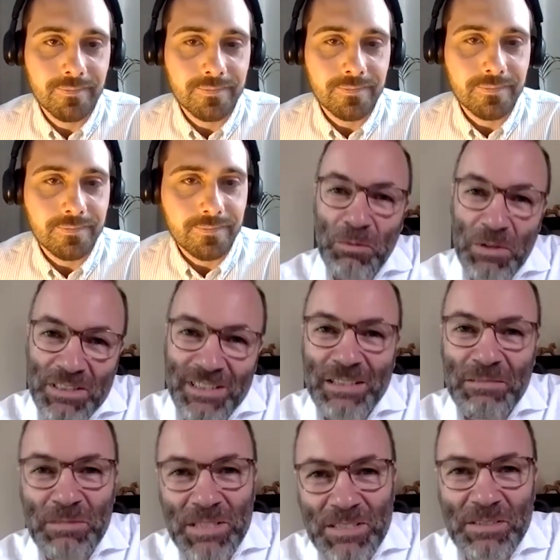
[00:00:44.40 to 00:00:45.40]
Well, with the
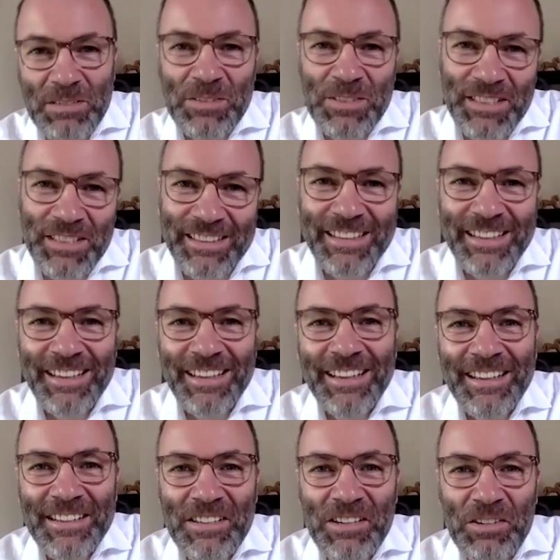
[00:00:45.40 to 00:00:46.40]
limits of the
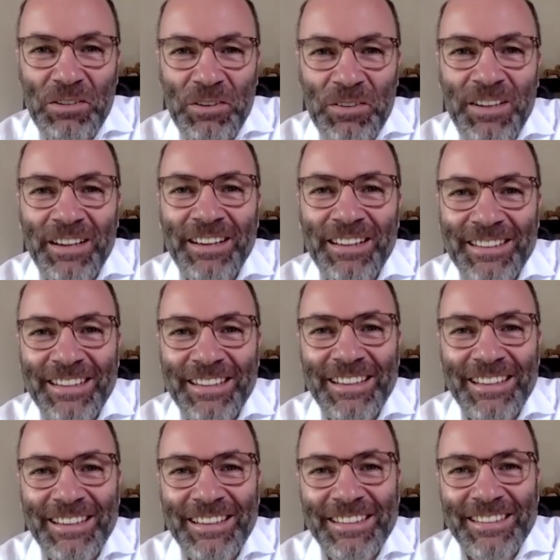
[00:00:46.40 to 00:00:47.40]

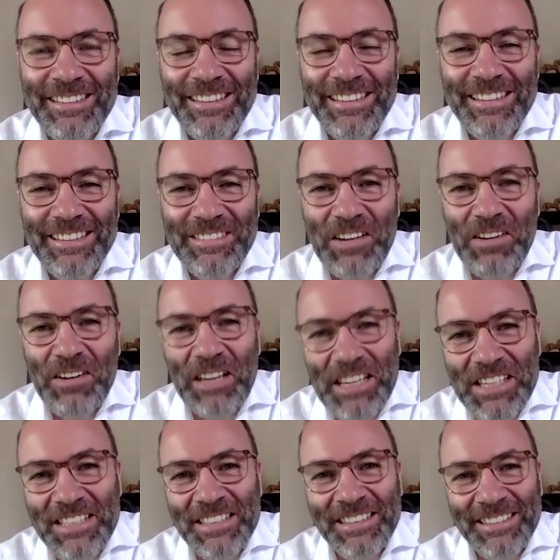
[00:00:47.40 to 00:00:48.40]
Corona
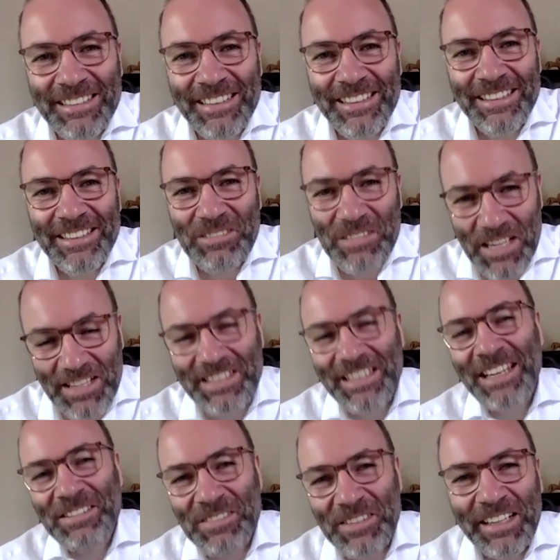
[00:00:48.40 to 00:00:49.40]
regulation, we are
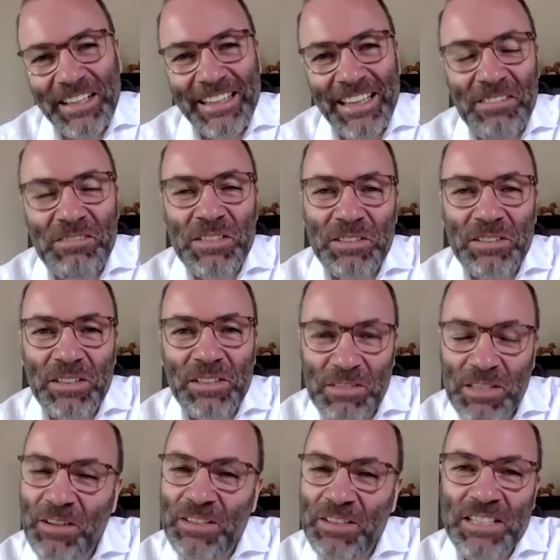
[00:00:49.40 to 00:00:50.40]
celebrating, absolutely,
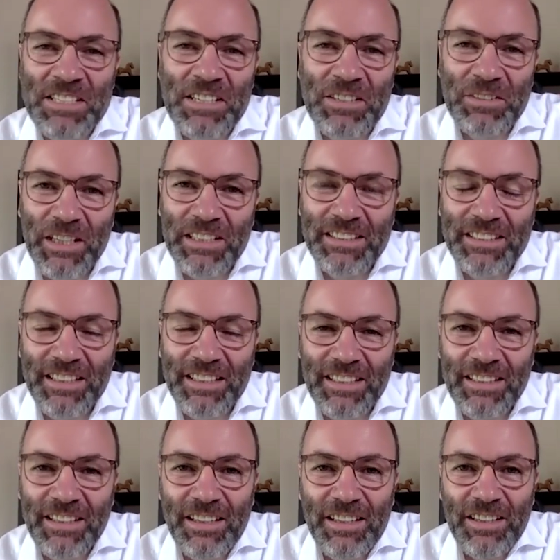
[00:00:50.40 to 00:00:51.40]
because it's a great
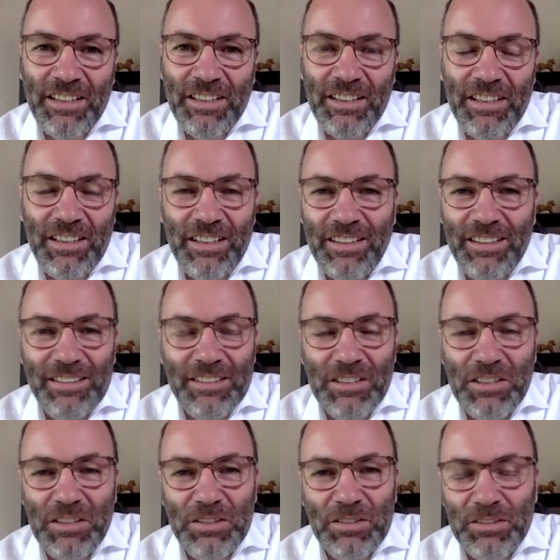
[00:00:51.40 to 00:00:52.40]
day.
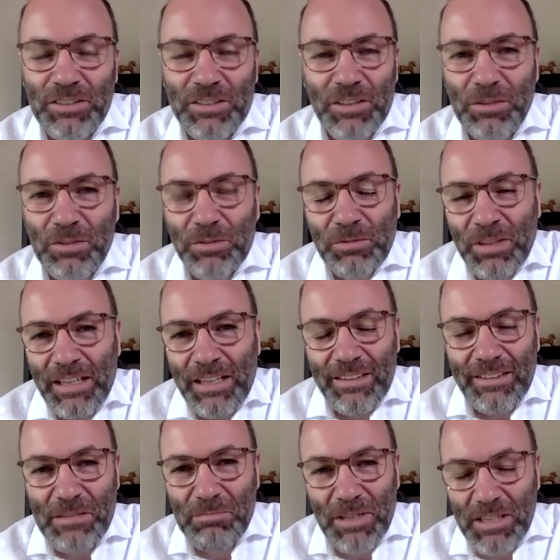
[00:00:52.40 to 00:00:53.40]

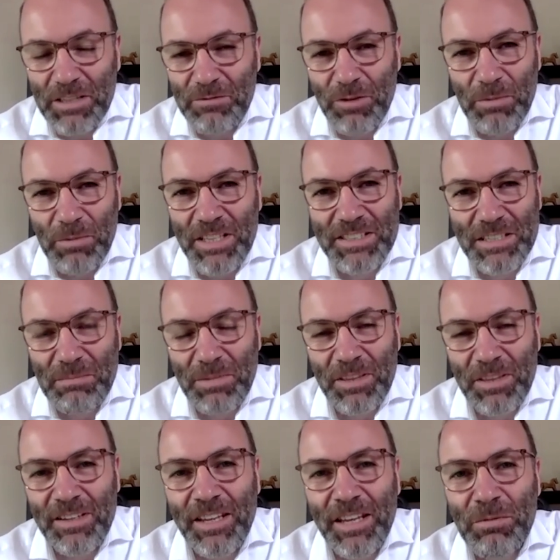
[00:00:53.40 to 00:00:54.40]
For me, it's simply
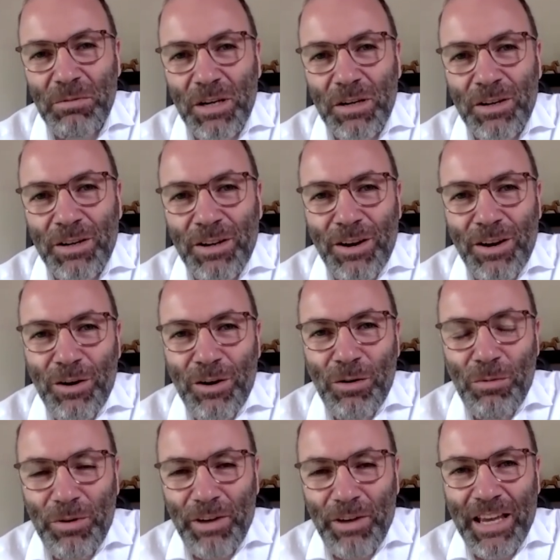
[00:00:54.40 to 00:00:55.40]
the day
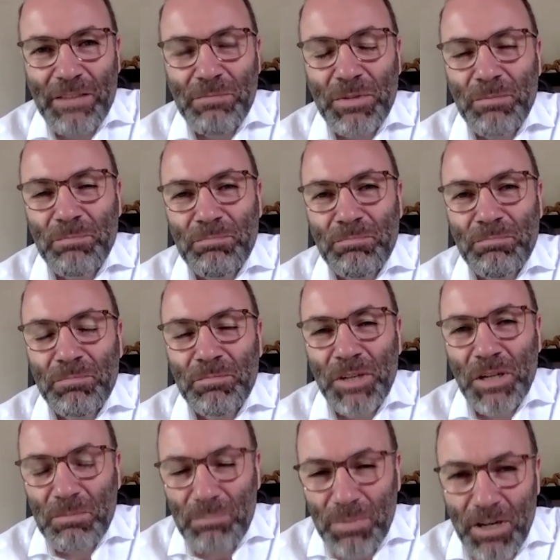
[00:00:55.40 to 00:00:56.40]
where I can be
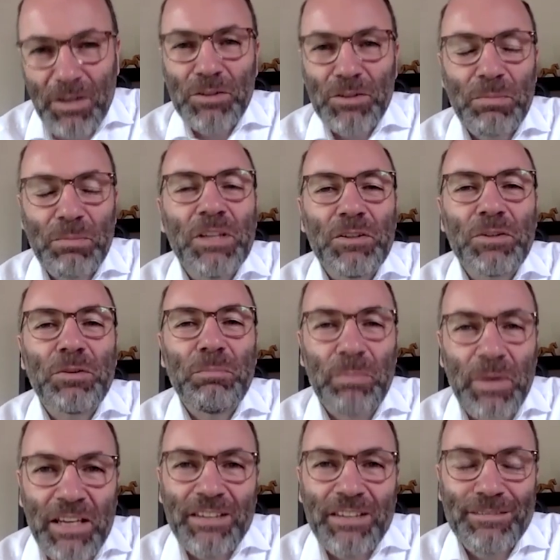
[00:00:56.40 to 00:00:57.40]
really proud to be an
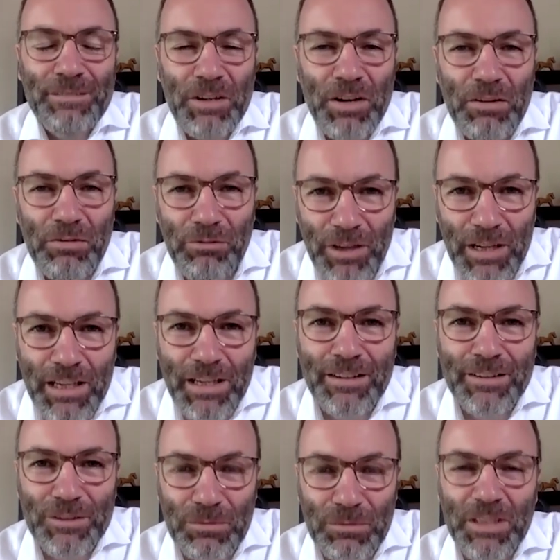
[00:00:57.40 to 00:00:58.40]
European, where I
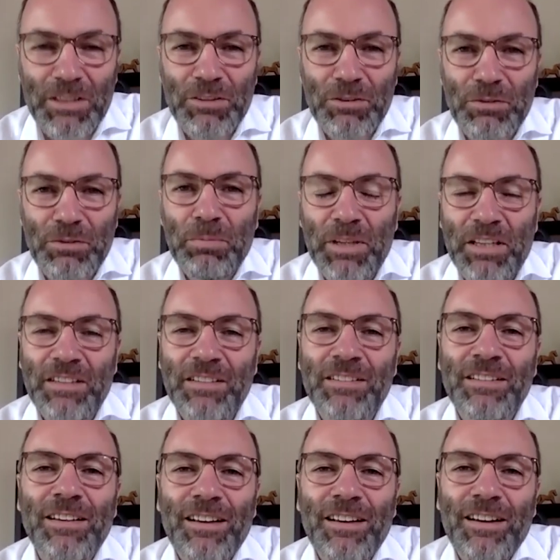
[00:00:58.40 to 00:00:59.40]
feel to be an
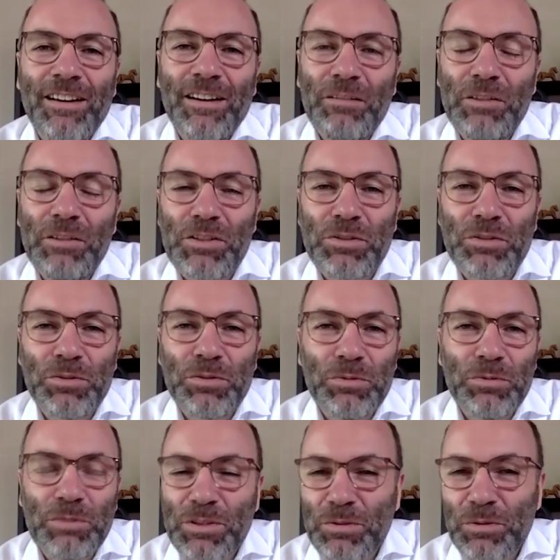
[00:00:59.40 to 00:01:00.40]
European, with
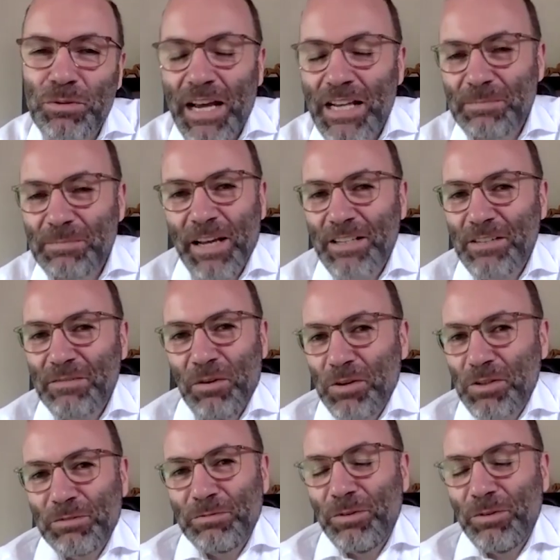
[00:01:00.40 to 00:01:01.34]
two aspects. First of